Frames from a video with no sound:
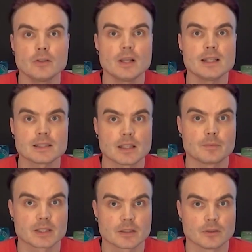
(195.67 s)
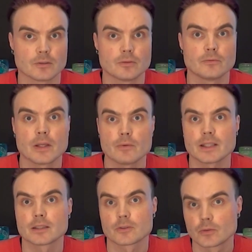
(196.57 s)
In the last episode we
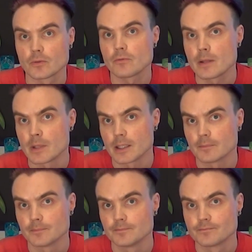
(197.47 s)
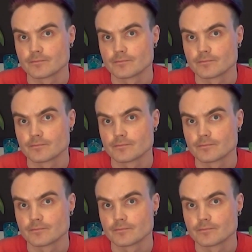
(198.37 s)
went through women.